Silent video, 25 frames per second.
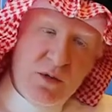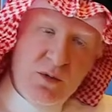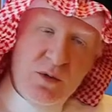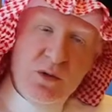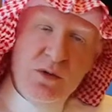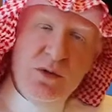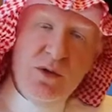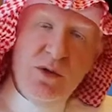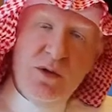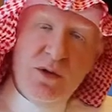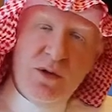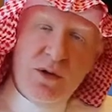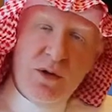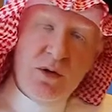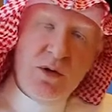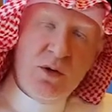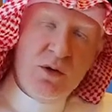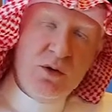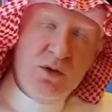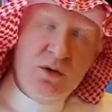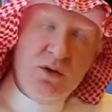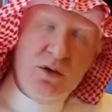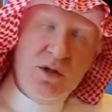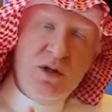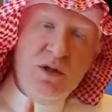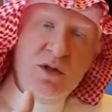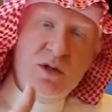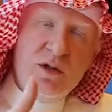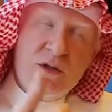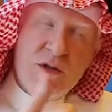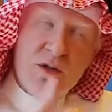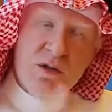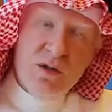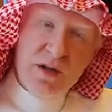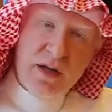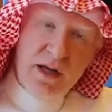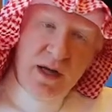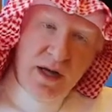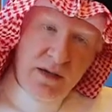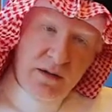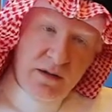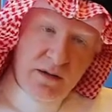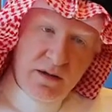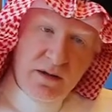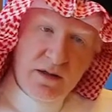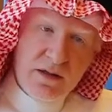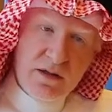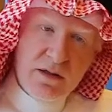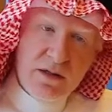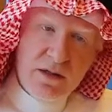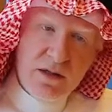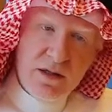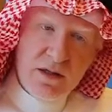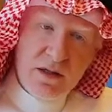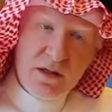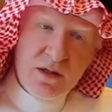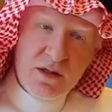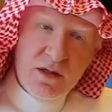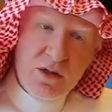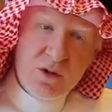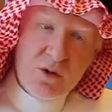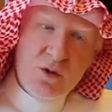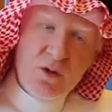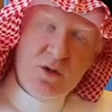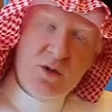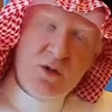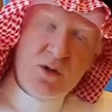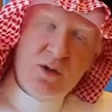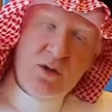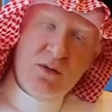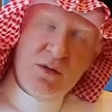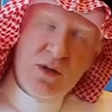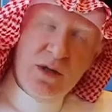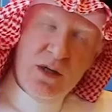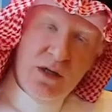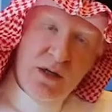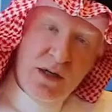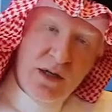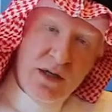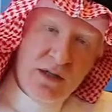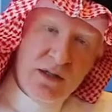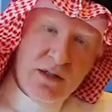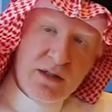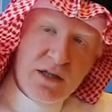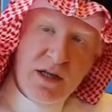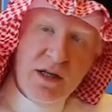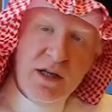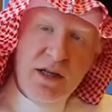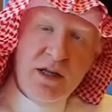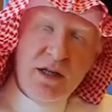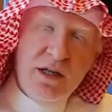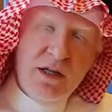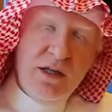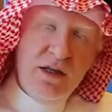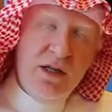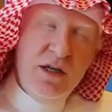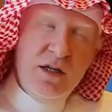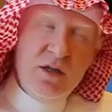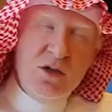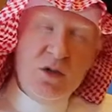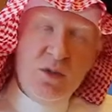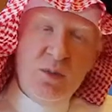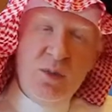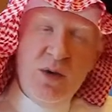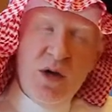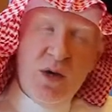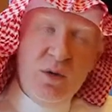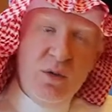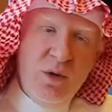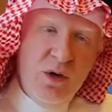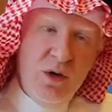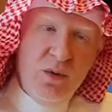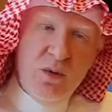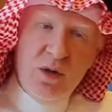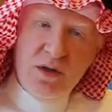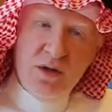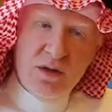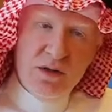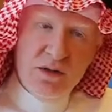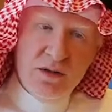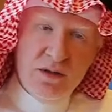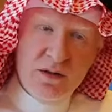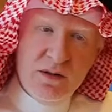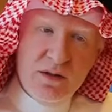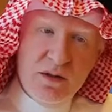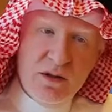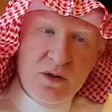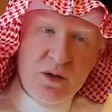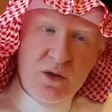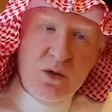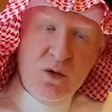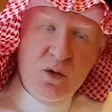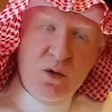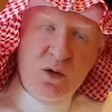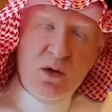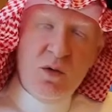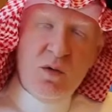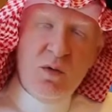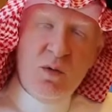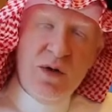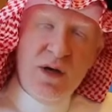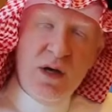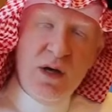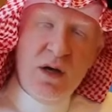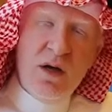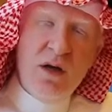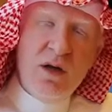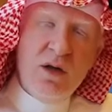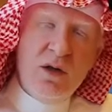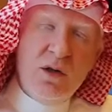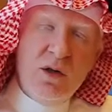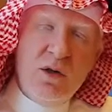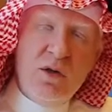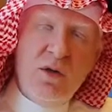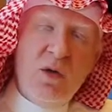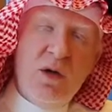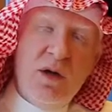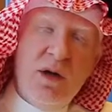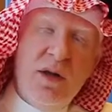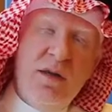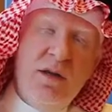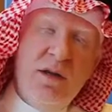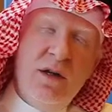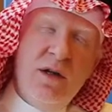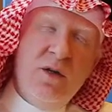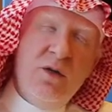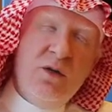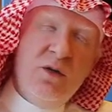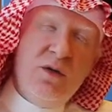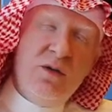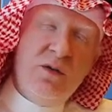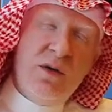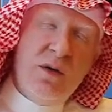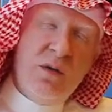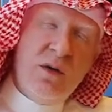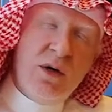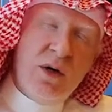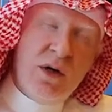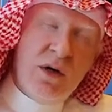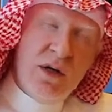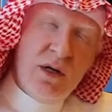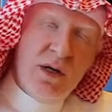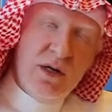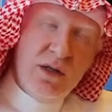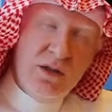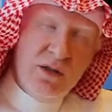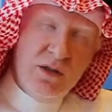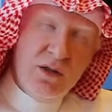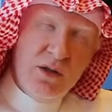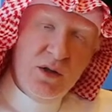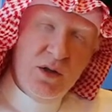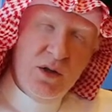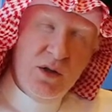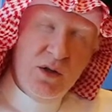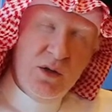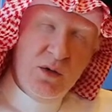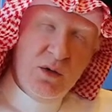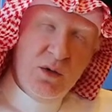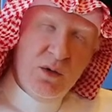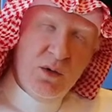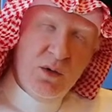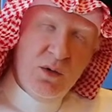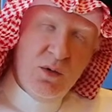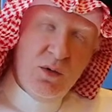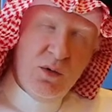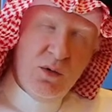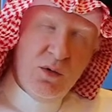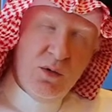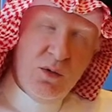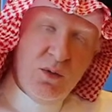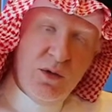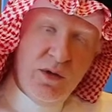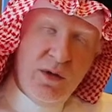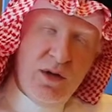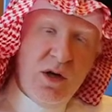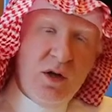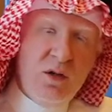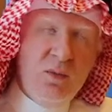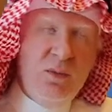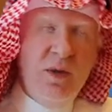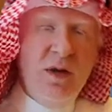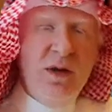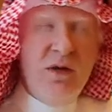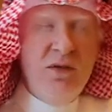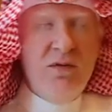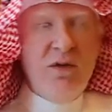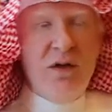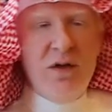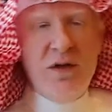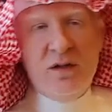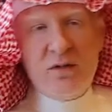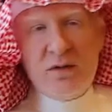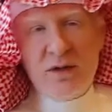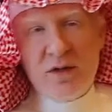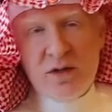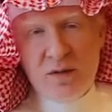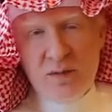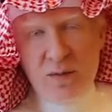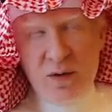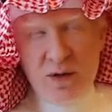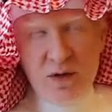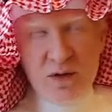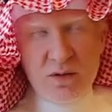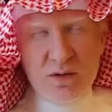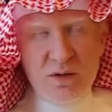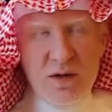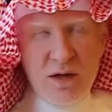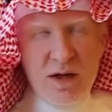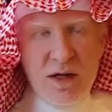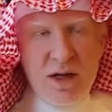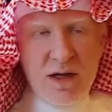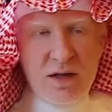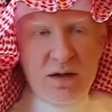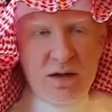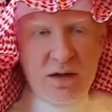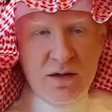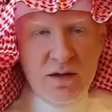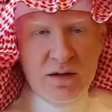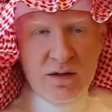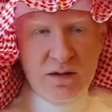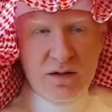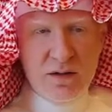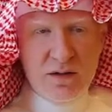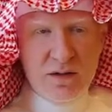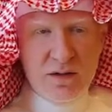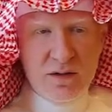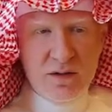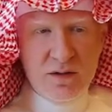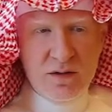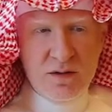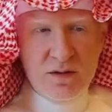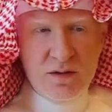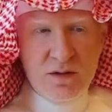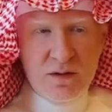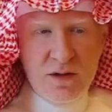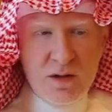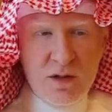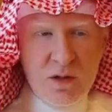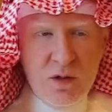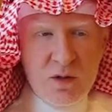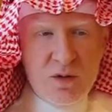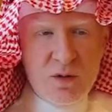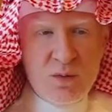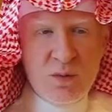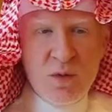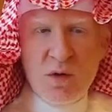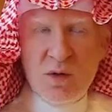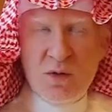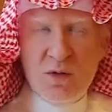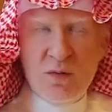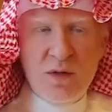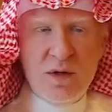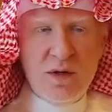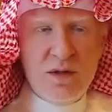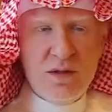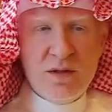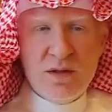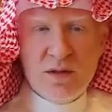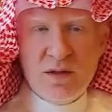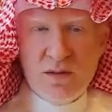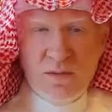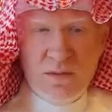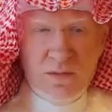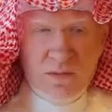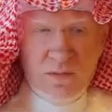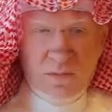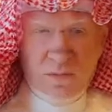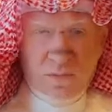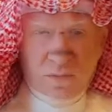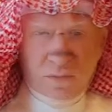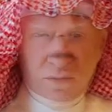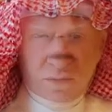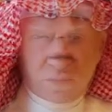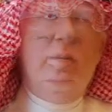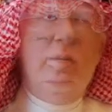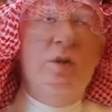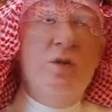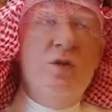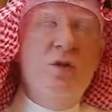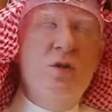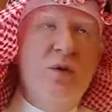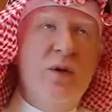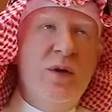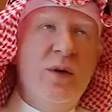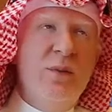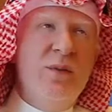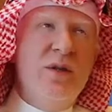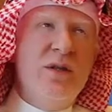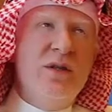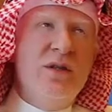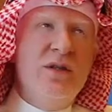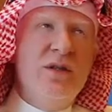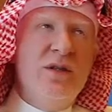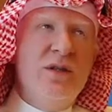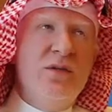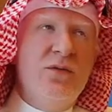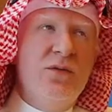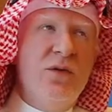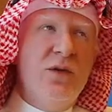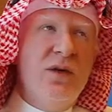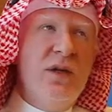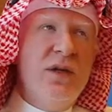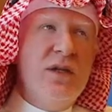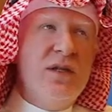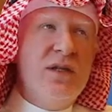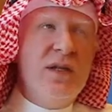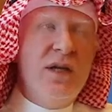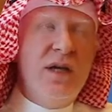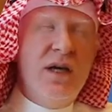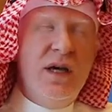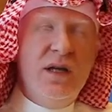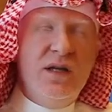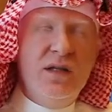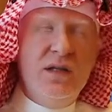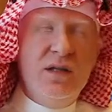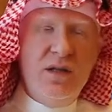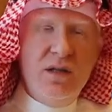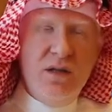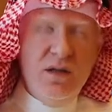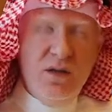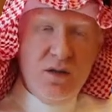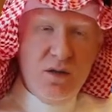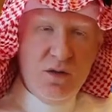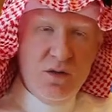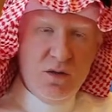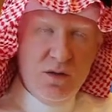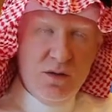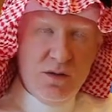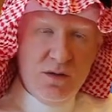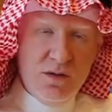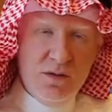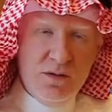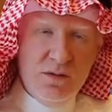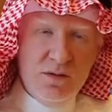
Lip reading: We do thorough due diligence on the candidates to serve the clients. It needs to be a win-win. We can't look at the interests of our client without being very transparent with the candidates. It goes both ways. I've been doing business for, let's say, 18 years.